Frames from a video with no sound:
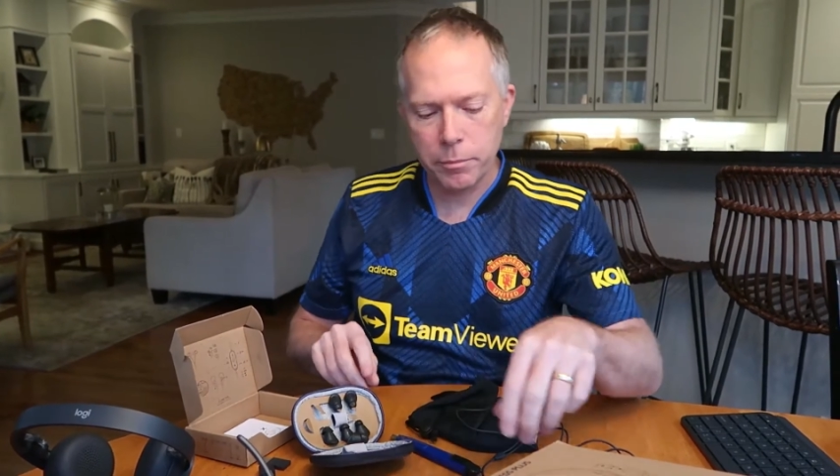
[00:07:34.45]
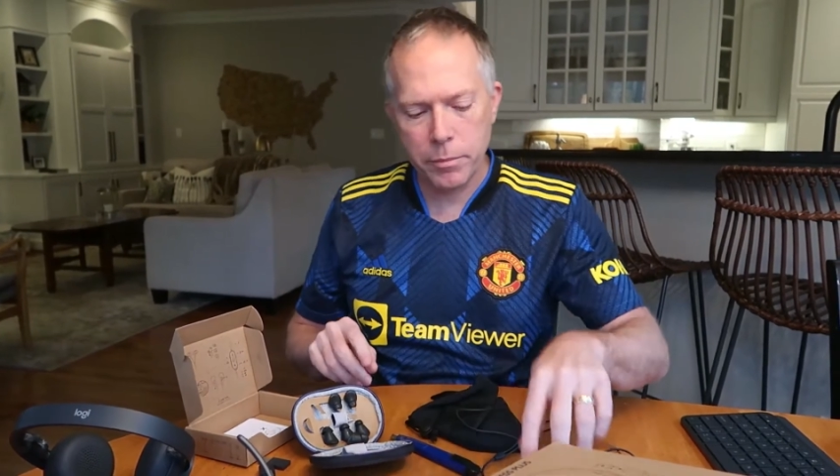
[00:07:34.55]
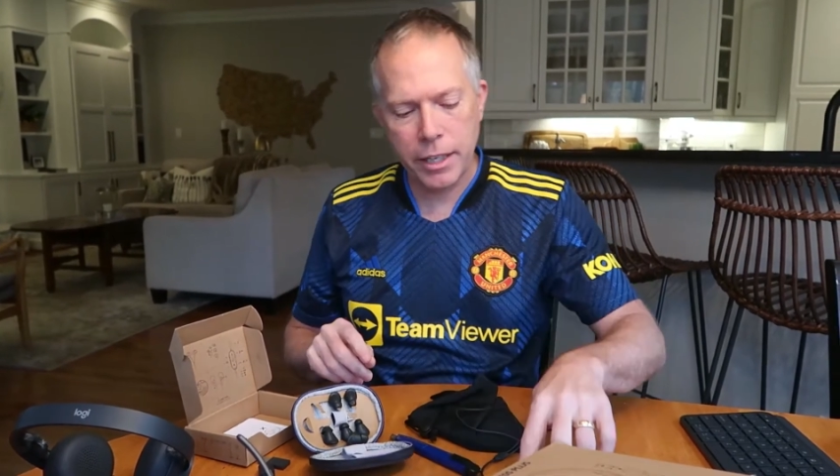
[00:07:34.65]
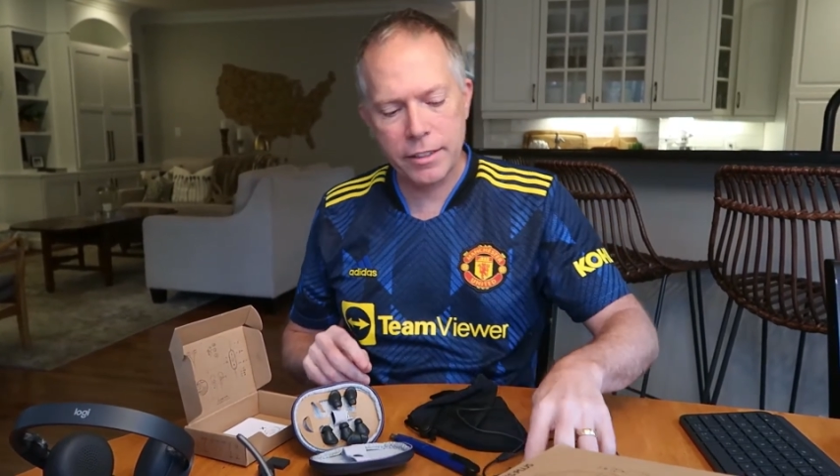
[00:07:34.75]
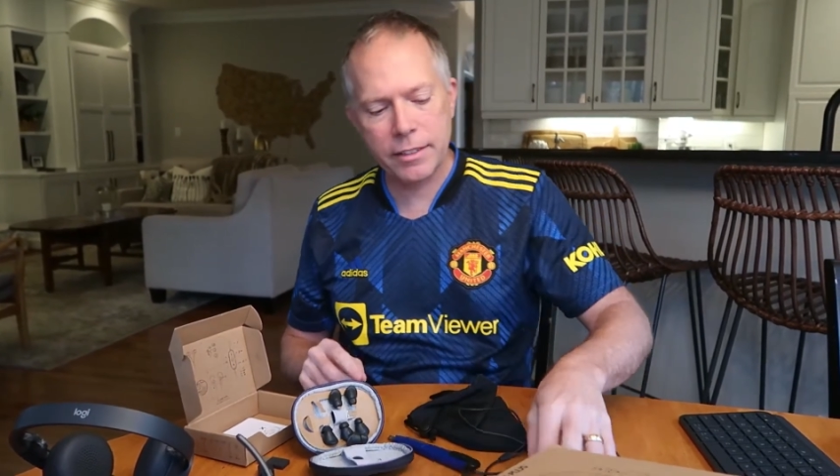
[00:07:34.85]

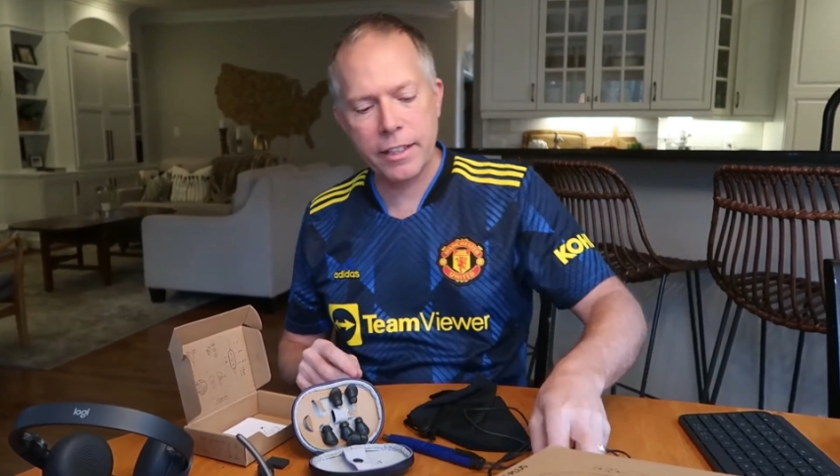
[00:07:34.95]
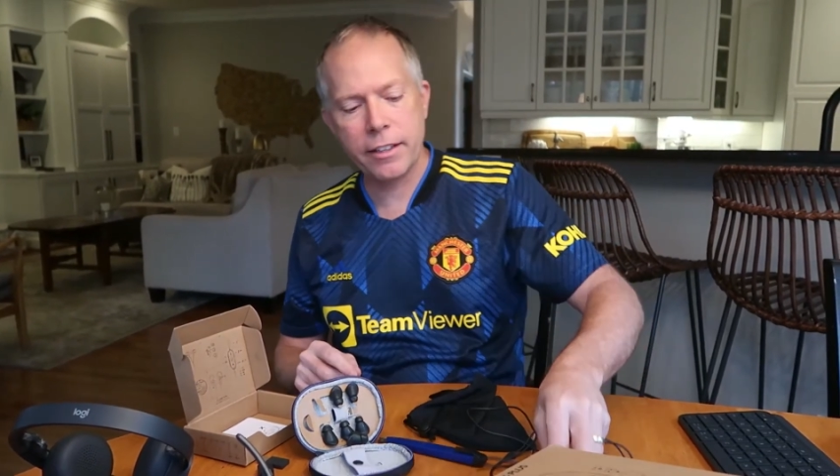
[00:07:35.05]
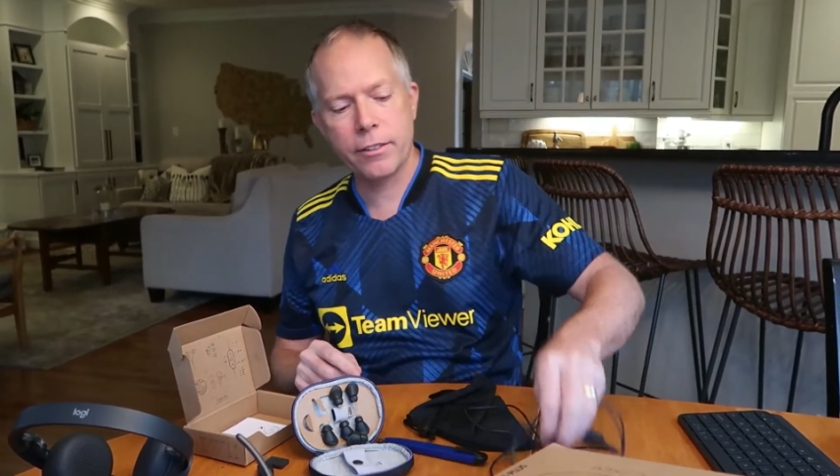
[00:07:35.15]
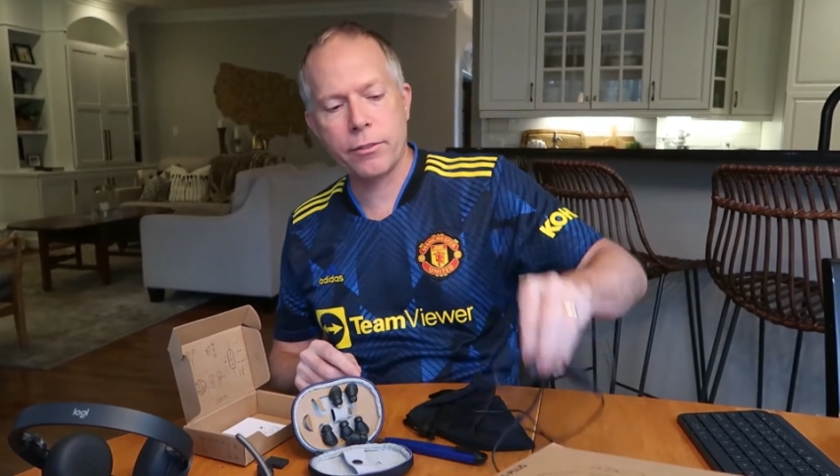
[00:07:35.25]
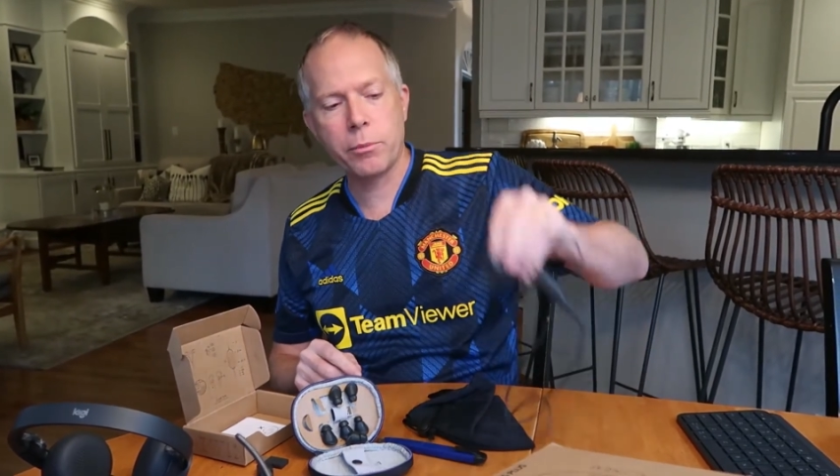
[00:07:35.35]

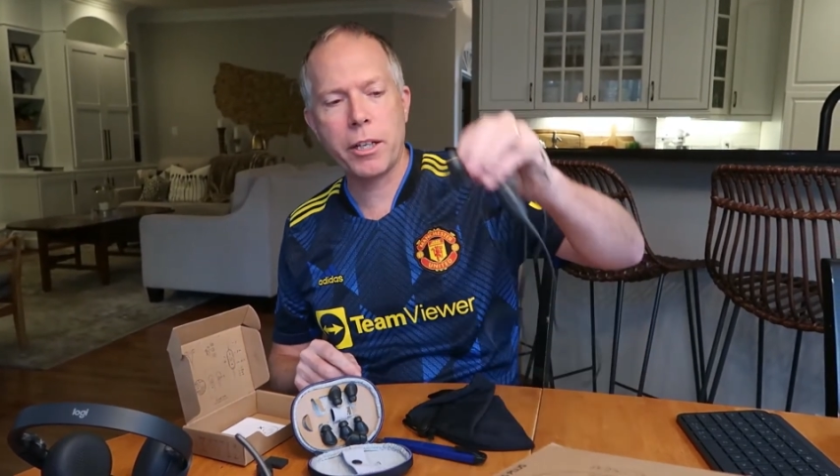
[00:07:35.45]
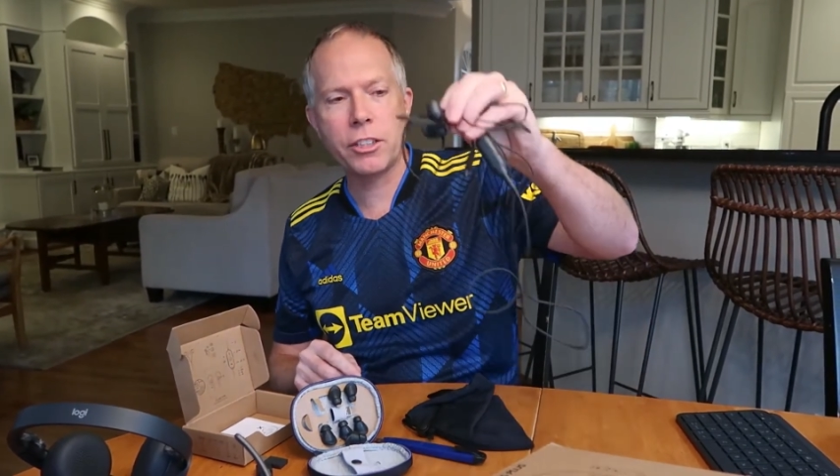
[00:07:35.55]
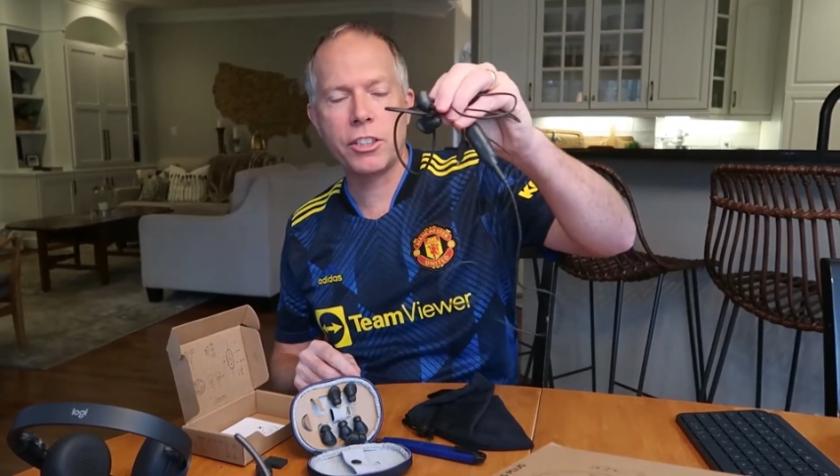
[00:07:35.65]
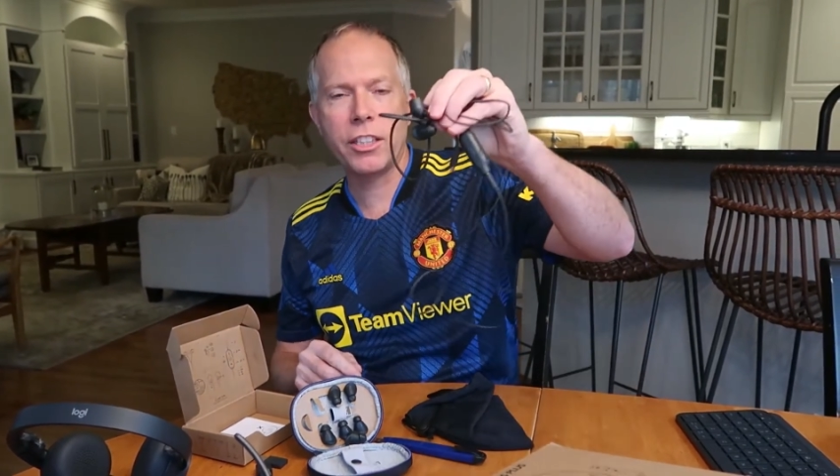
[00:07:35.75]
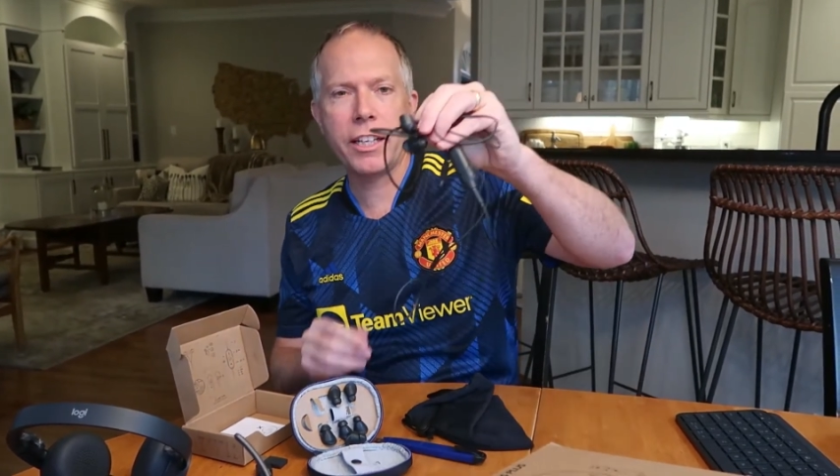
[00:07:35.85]
headset from
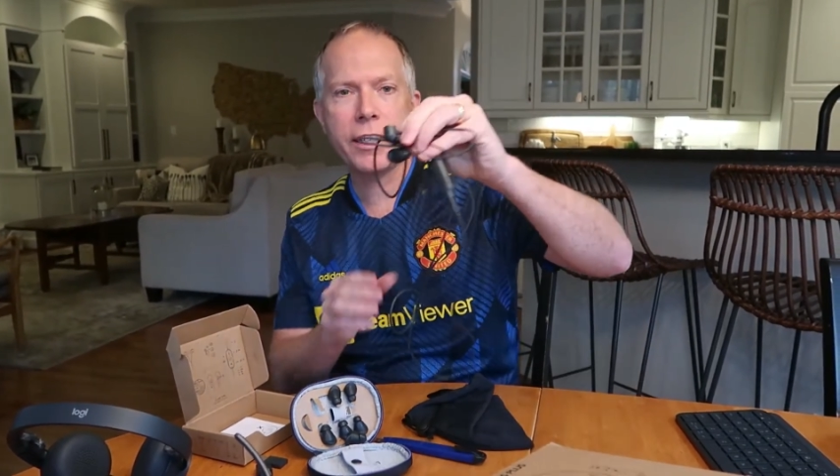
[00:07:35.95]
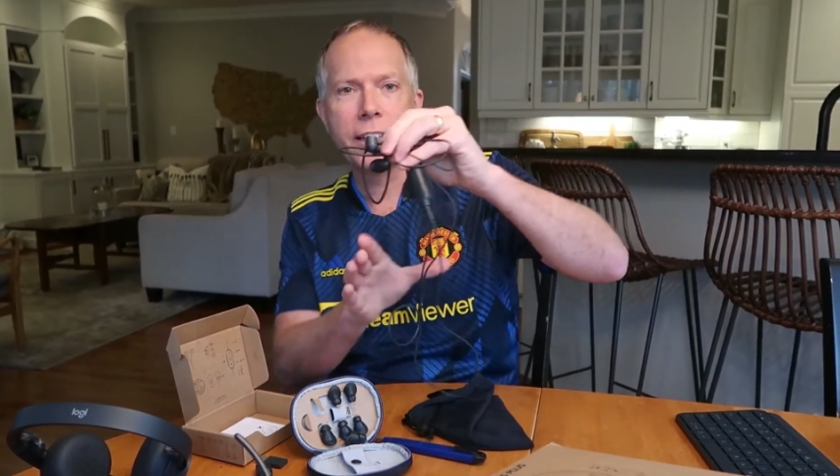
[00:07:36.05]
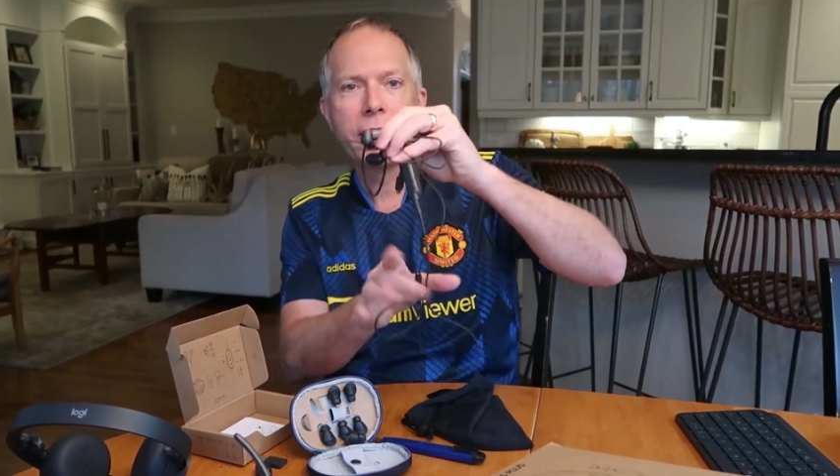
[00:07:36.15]
Logitech.